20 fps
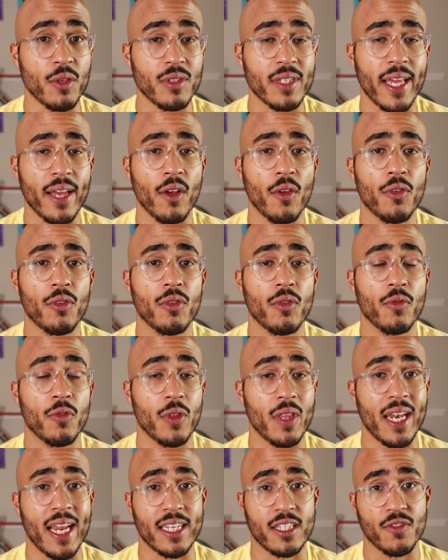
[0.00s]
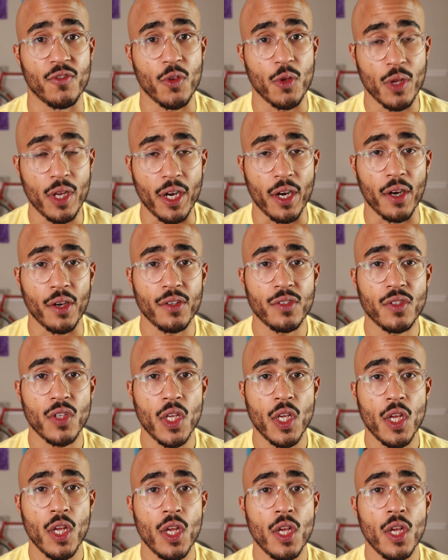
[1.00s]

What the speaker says: sales for the next few years.